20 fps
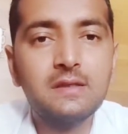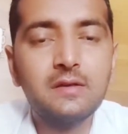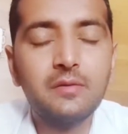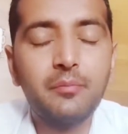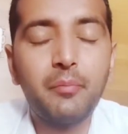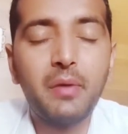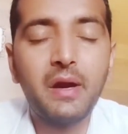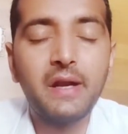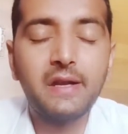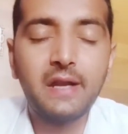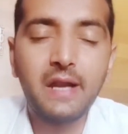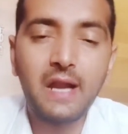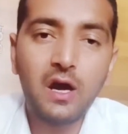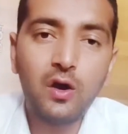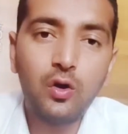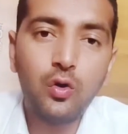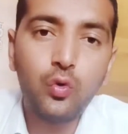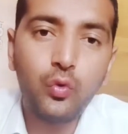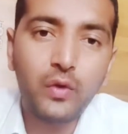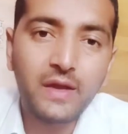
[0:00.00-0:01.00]
But now
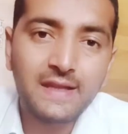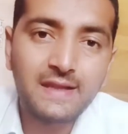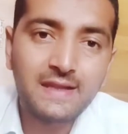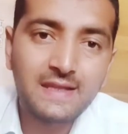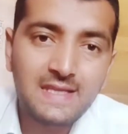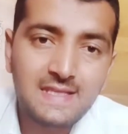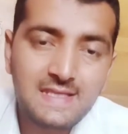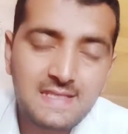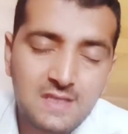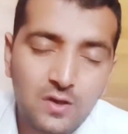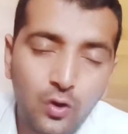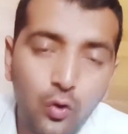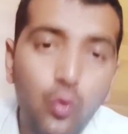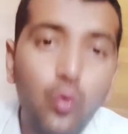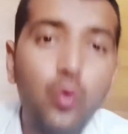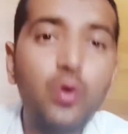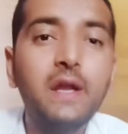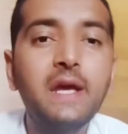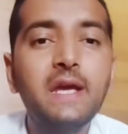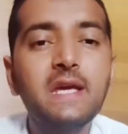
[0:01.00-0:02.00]
in this
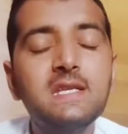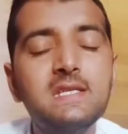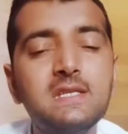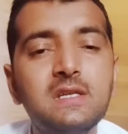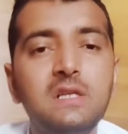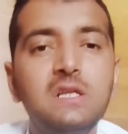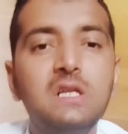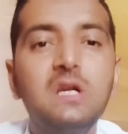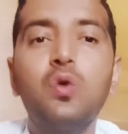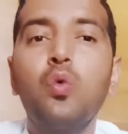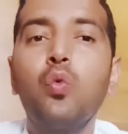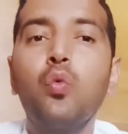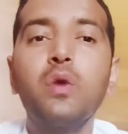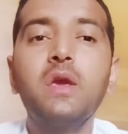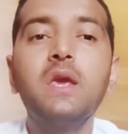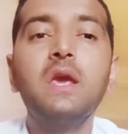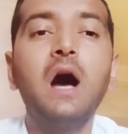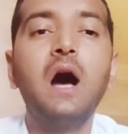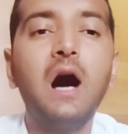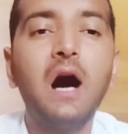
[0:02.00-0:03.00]
old age,
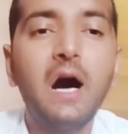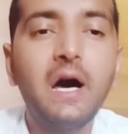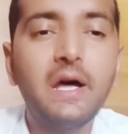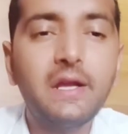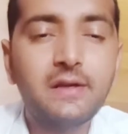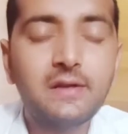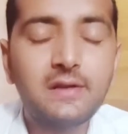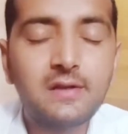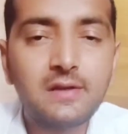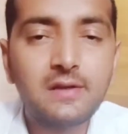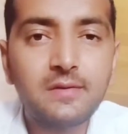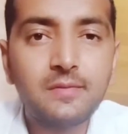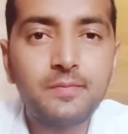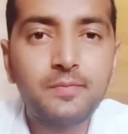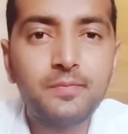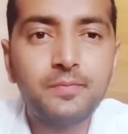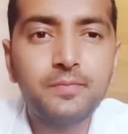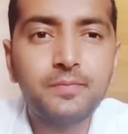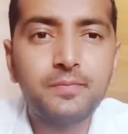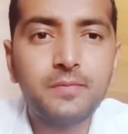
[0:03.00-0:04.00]
we are
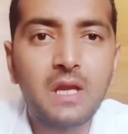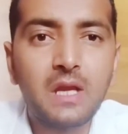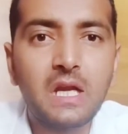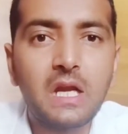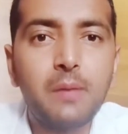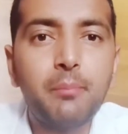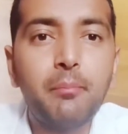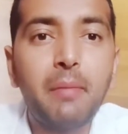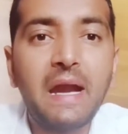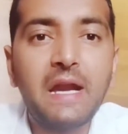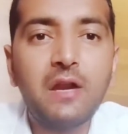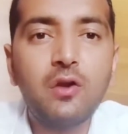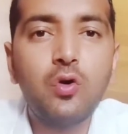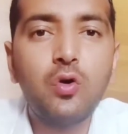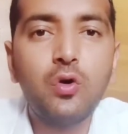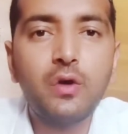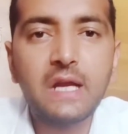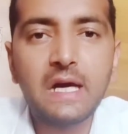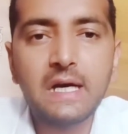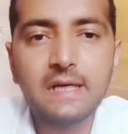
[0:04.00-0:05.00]
depend
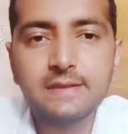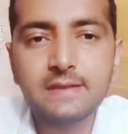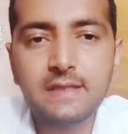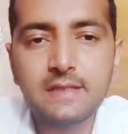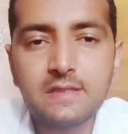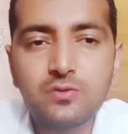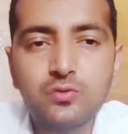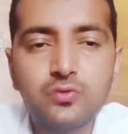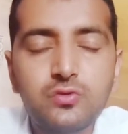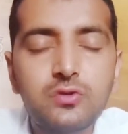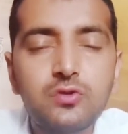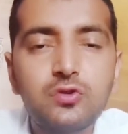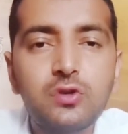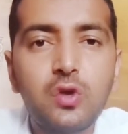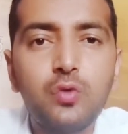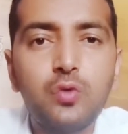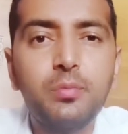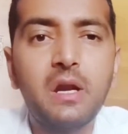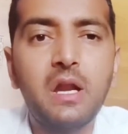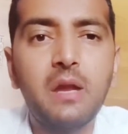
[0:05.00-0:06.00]
on others. Dusro
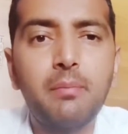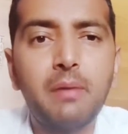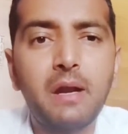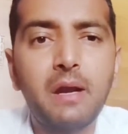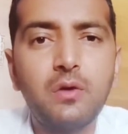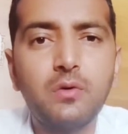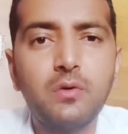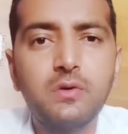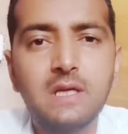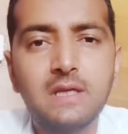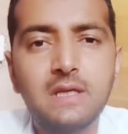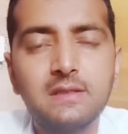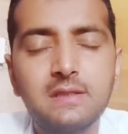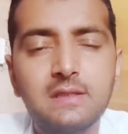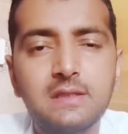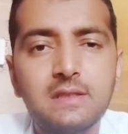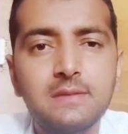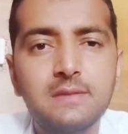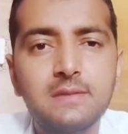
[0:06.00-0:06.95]
ke upar depend ho jate hain.